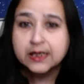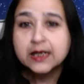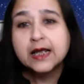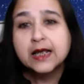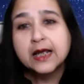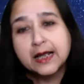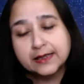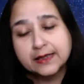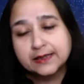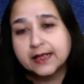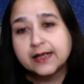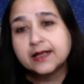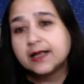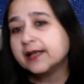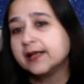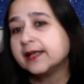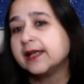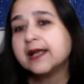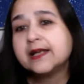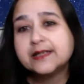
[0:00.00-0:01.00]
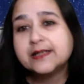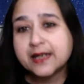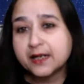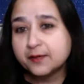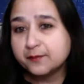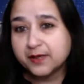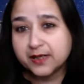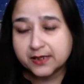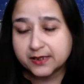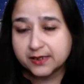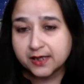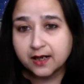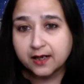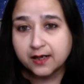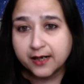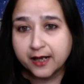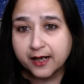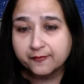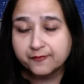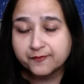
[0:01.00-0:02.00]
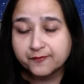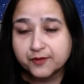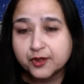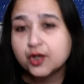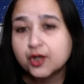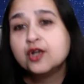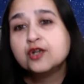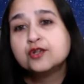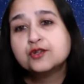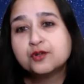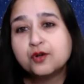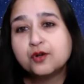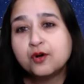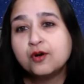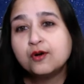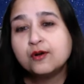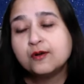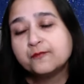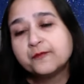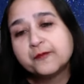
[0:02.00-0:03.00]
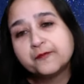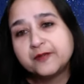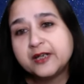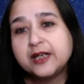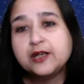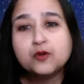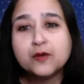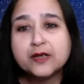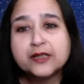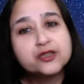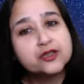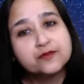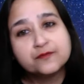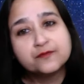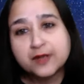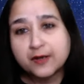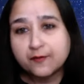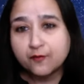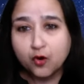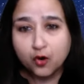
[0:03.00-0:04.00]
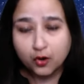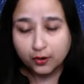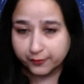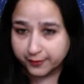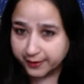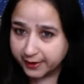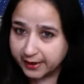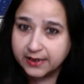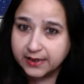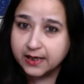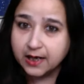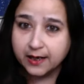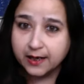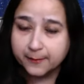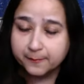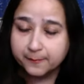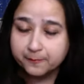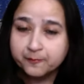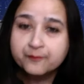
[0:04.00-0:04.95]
And then again, 10 minutes are left. So 15 questions we have already done.